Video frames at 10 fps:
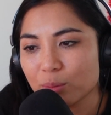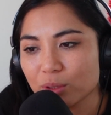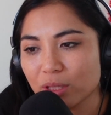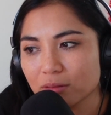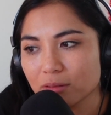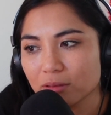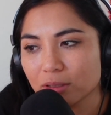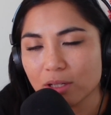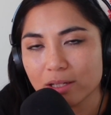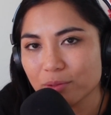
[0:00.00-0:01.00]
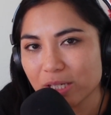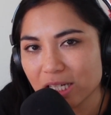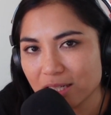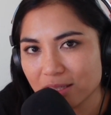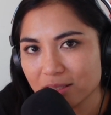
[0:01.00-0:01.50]
that are not doing
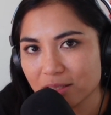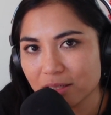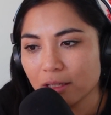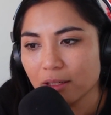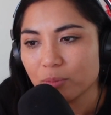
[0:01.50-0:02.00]
anything to her,